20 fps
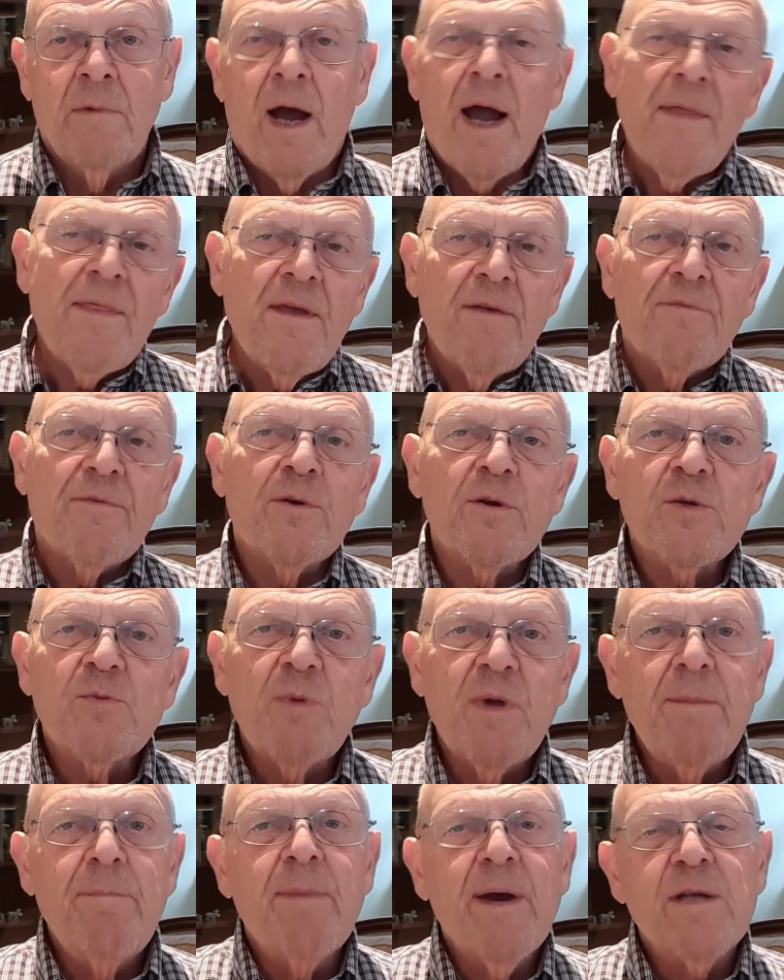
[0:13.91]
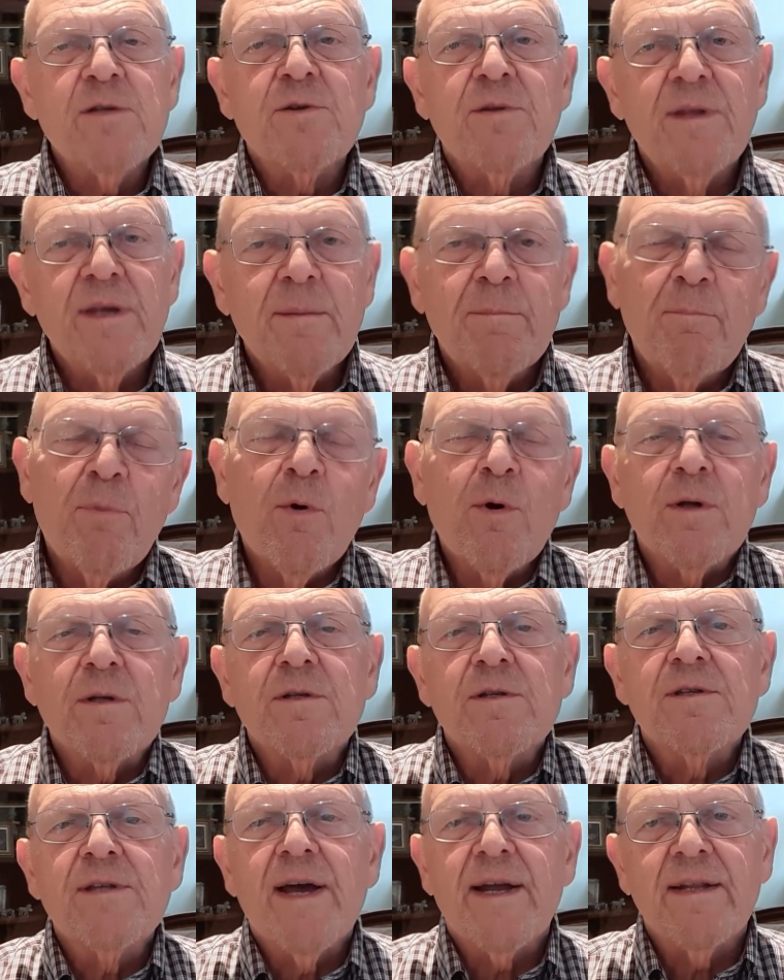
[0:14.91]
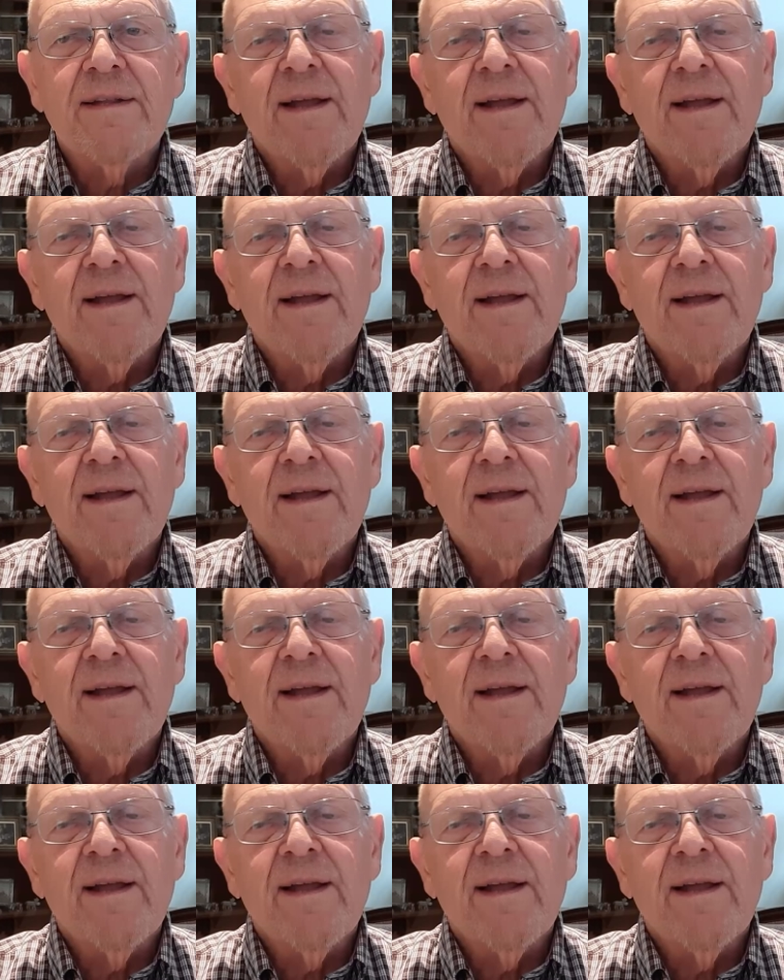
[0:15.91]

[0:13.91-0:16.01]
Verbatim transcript: I think first we measure the importance that